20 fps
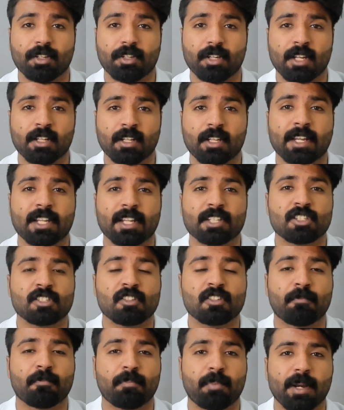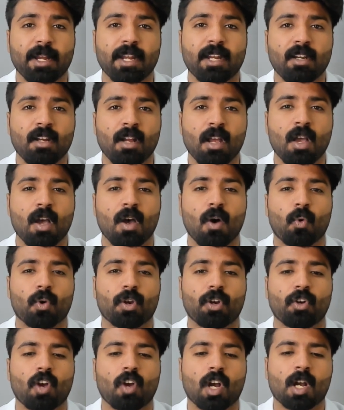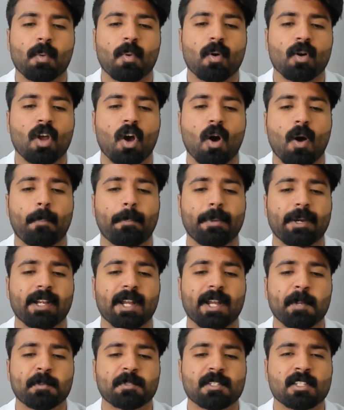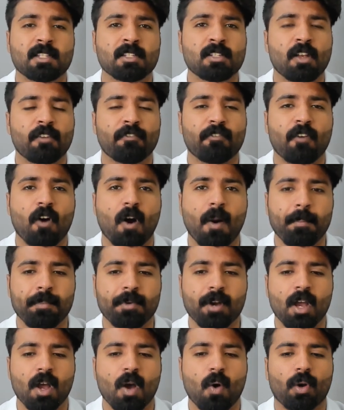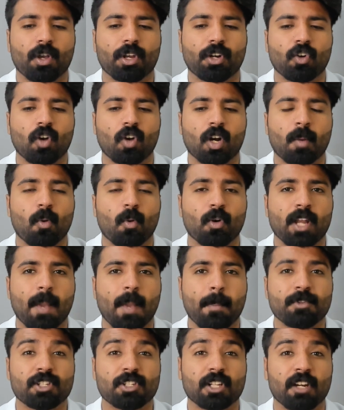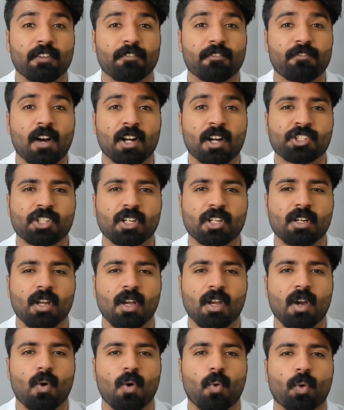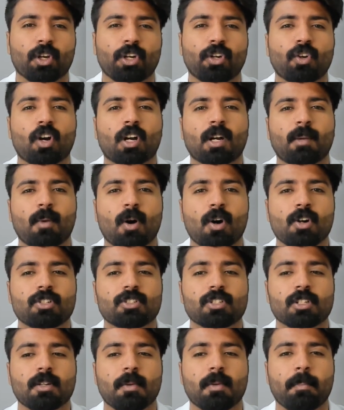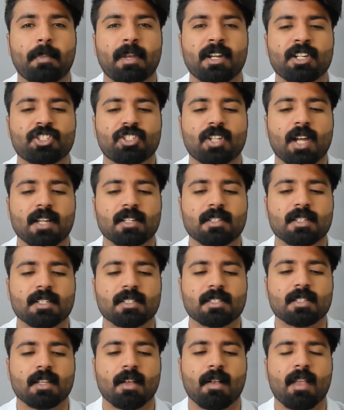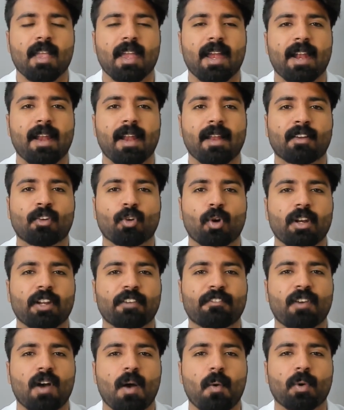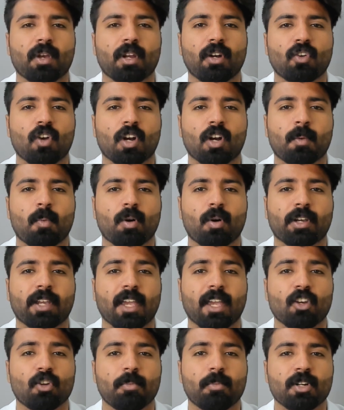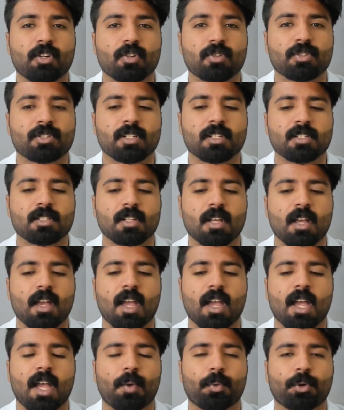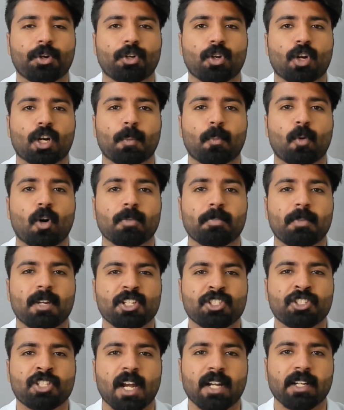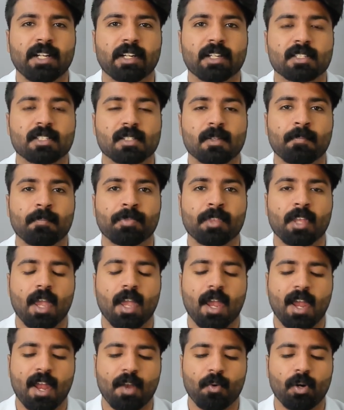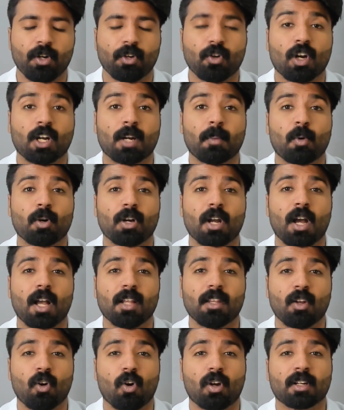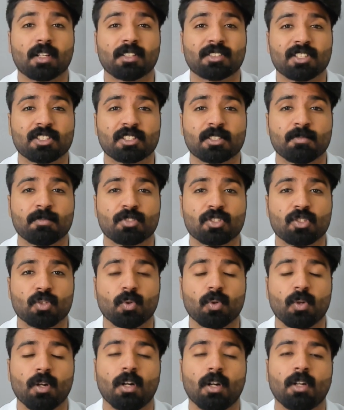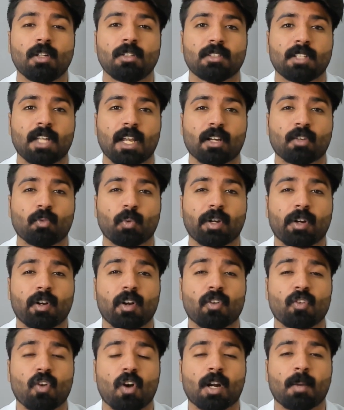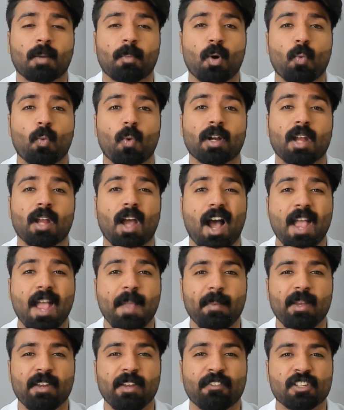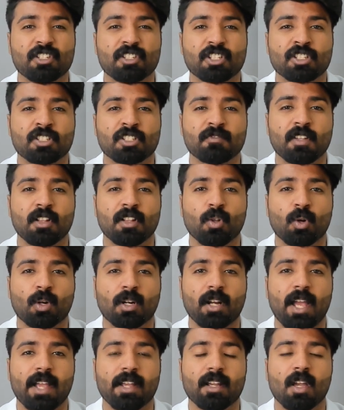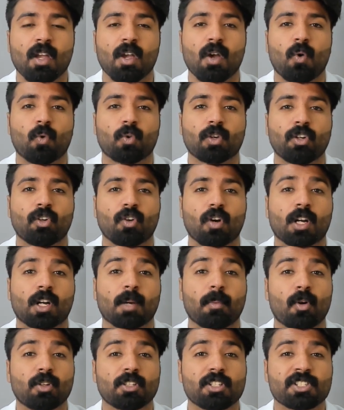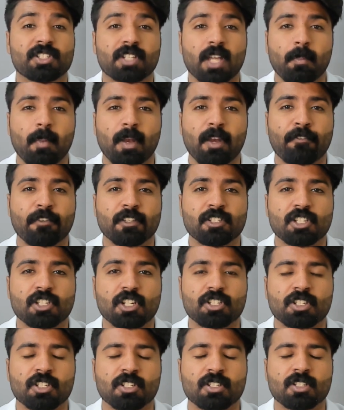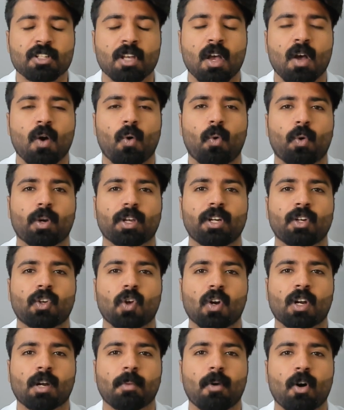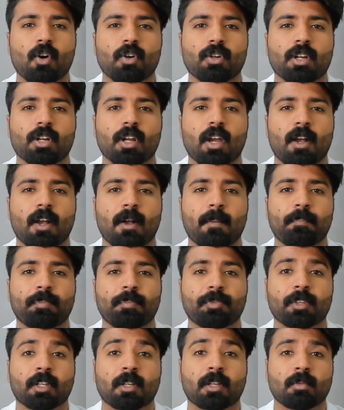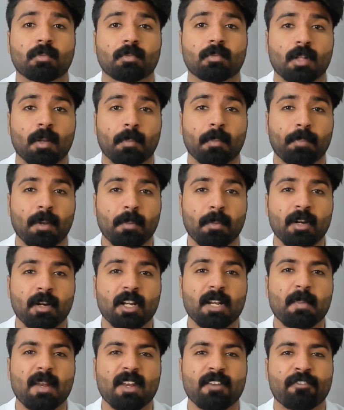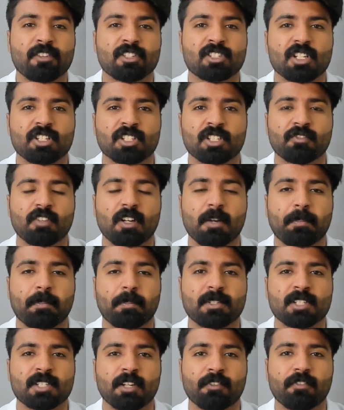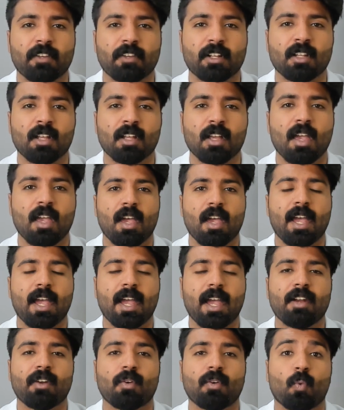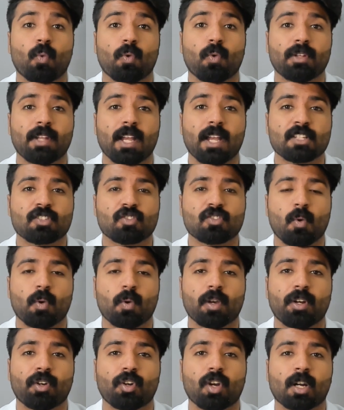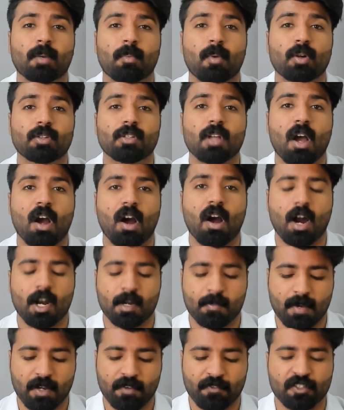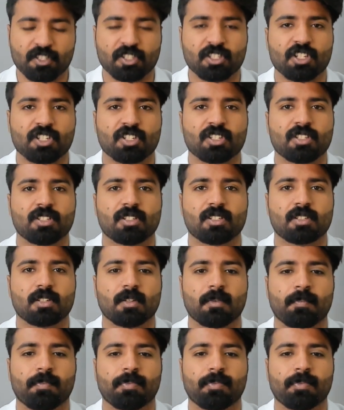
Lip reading: in the cases of brain. We're going to talk about how brain abscesses are formed. We're going to talk about hemorrhagic infarction. We're going to talk about meningitis and chronic form. We're going to talk about gangliomatosis, and we're going to talk about meningitis. And we'll talk about other organ systems too. Like, we're going to talk about what eye manifestations will look like. We're going to talk about the skin manifestations. We're going to talk about the pulmonary manifestation we'll present with. And next on, we're going to talk about the heart manifestations.